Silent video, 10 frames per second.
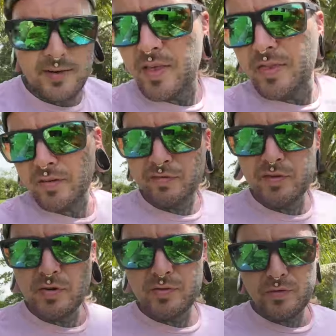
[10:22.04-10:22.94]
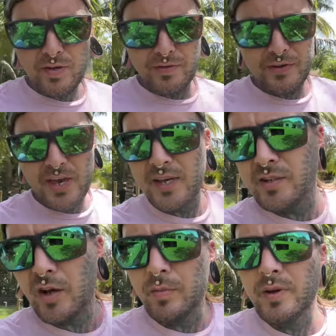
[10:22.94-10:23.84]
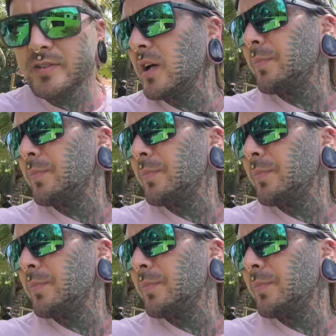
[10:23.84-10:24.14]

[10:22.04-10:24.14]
then their food throughout the day gets all messed up.